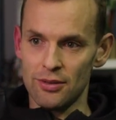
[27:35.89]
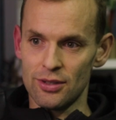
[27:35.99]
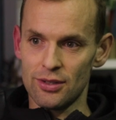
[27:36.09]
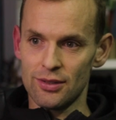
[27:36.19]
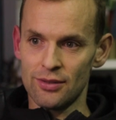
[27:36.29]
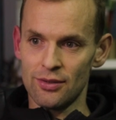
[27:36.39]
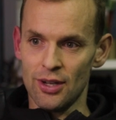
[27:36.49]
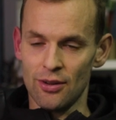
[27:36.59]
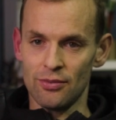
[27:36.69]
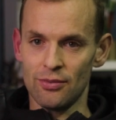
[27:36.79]
Was
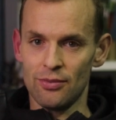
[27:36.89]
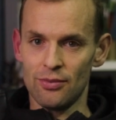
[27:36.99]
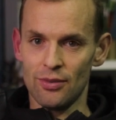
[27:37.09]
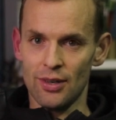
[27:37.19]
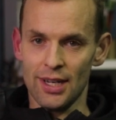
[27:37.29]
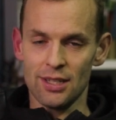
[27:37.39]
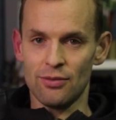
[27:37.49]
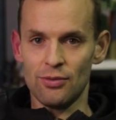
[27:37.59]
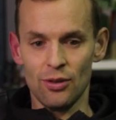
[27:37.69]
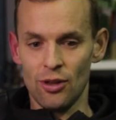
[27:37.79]
I guess
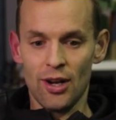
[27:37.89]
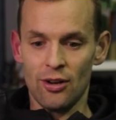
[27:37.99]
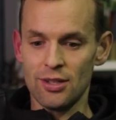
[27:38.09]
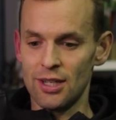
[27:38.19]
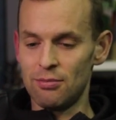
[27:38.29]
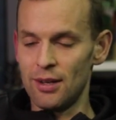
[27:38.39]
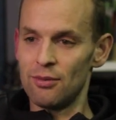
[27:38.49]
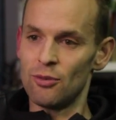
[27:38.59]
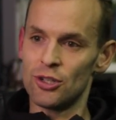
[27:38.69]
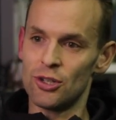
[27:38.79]
if you're lying on your deathbed and
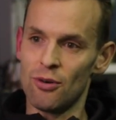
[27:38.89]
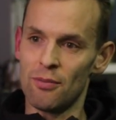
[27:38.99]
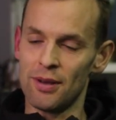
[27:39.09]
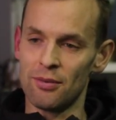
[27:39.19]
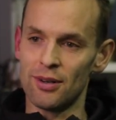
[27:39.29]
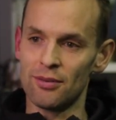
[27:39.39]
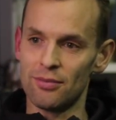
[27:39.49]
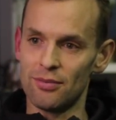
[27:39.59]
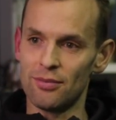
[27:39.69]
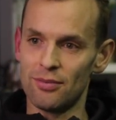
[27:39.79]
what did you want people to
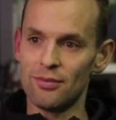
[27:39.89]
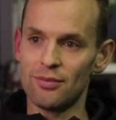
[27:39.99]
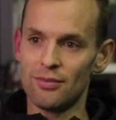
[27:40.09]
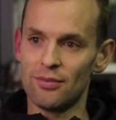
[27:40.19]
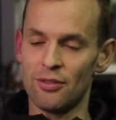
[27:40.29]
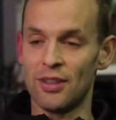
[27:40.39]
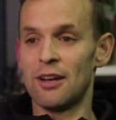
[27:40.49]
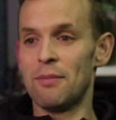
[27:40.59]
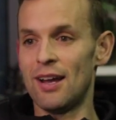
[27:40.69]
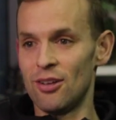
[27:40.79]
think
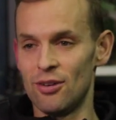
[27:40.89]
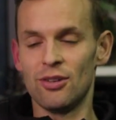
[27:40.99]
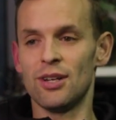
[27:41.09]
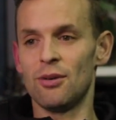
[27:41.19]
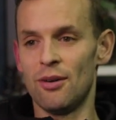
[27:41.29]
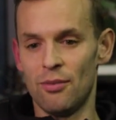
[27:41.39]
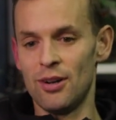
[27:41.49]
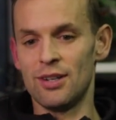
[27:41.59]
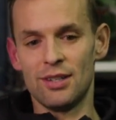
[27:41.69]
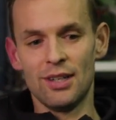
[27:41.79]
about you, and you say, well, I
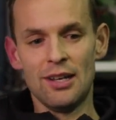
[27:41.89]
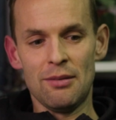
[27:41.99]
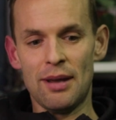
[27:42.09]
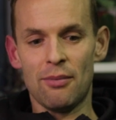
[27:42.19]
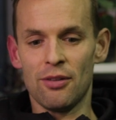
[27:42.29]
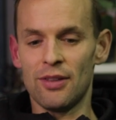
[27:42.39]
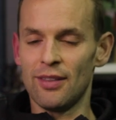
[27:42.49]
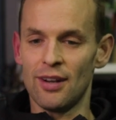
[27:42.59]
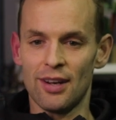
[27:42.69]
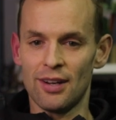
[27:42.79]
wanted people to think
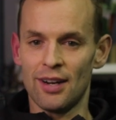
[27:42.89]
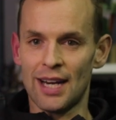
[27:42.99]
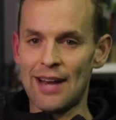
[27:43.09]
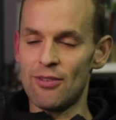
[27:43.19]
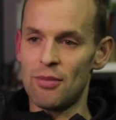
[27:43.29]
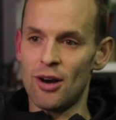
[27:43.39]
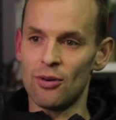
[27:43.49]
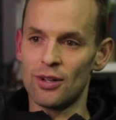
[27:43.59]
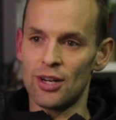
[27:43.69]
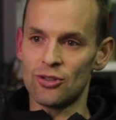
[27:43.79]
that I gave it my
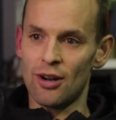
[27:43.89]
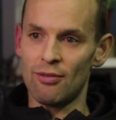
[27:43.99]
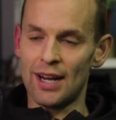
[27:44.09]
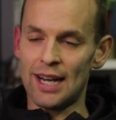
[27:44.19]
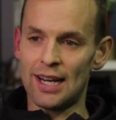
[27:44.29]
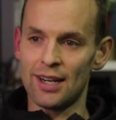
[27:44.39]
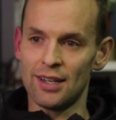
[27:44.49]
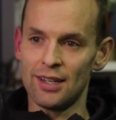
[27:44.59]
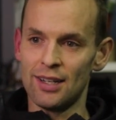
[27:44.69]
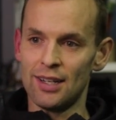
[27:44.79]
all and I tried really hard and
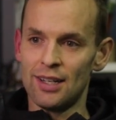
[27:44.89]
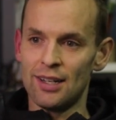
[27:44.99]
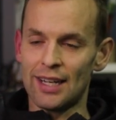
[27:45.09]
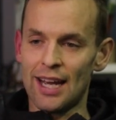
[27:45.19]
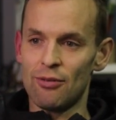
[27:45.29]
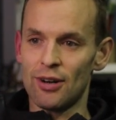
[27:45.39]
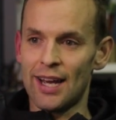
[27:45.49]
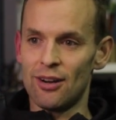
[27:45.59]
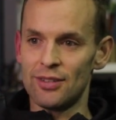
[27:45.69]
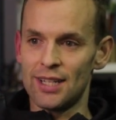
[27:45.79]
I gave what I
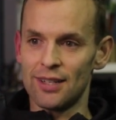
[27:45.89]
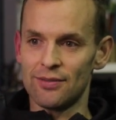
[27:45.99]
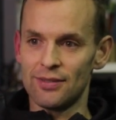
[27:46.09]
had on the day.